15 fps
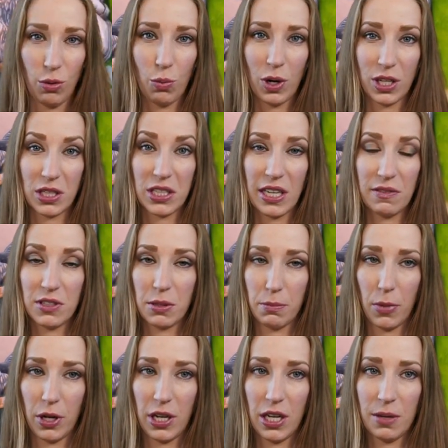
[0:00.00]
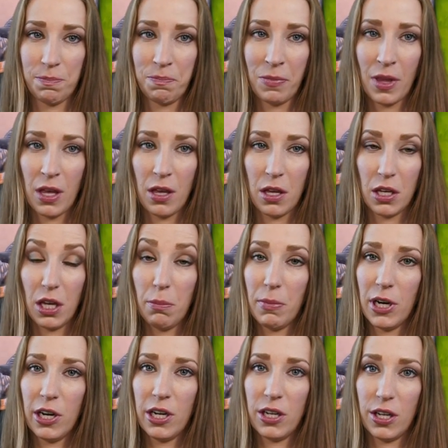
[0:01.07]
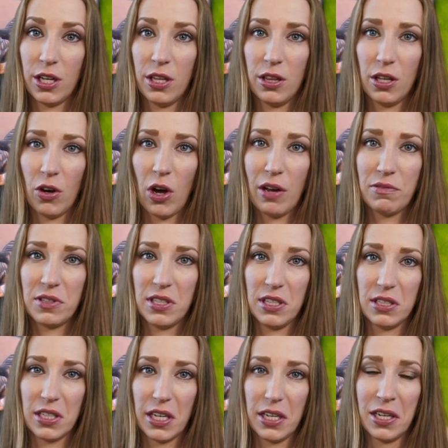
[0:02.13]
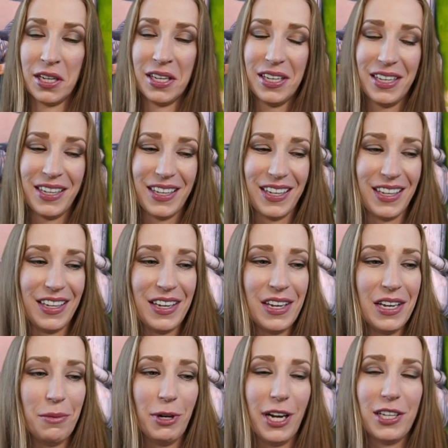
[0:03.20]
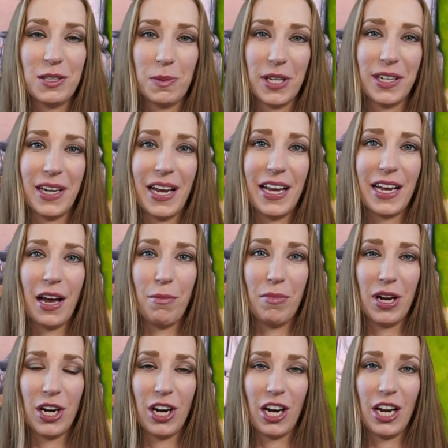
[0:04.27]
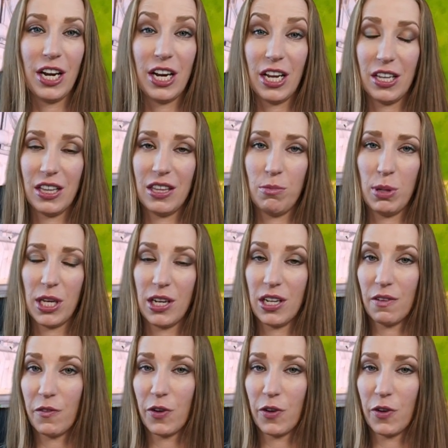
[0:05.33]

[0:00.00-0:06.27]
want to save some money, get married in the off season. My husband and I got married at the beginning of